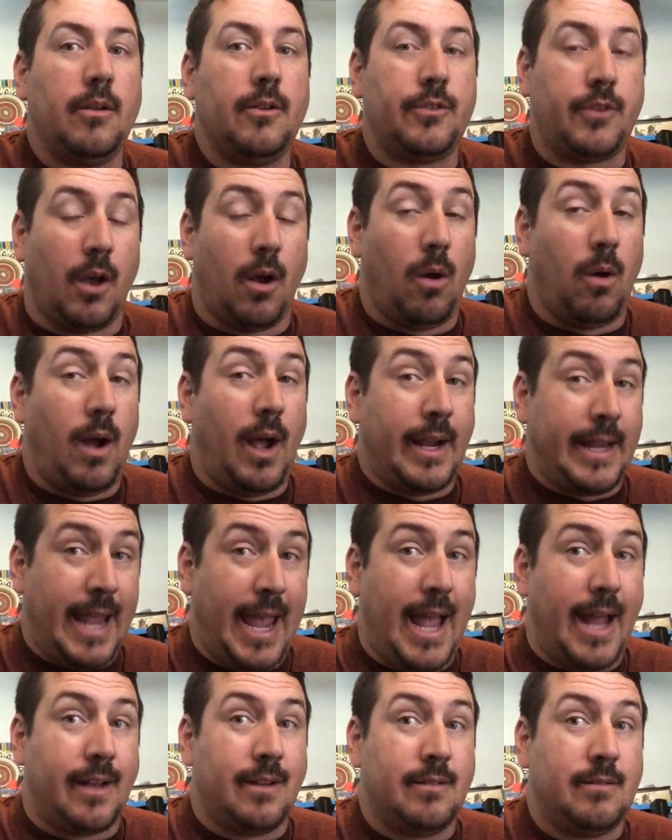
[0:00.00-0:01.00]
So
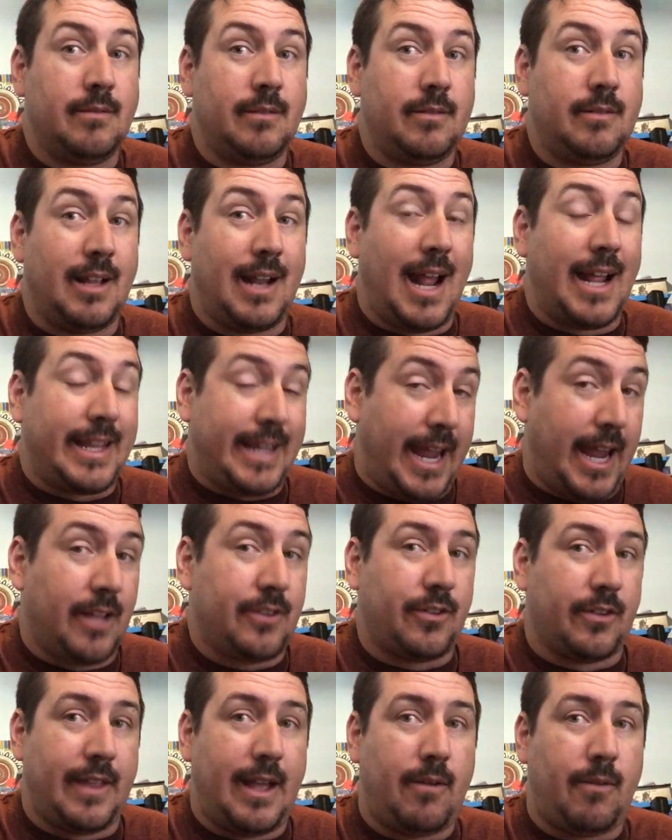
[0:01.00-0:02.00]
again, did I
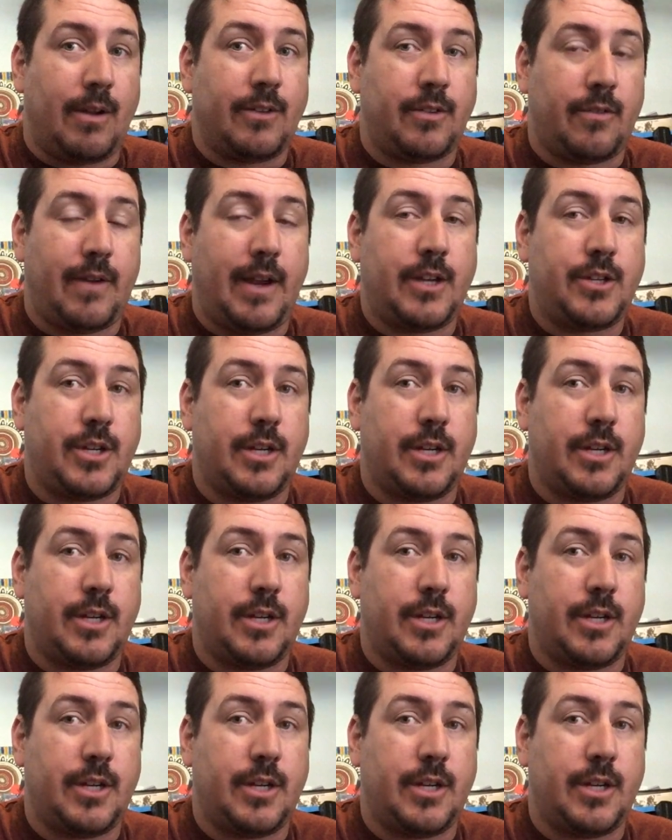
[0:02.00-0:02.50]
cancel that reservation?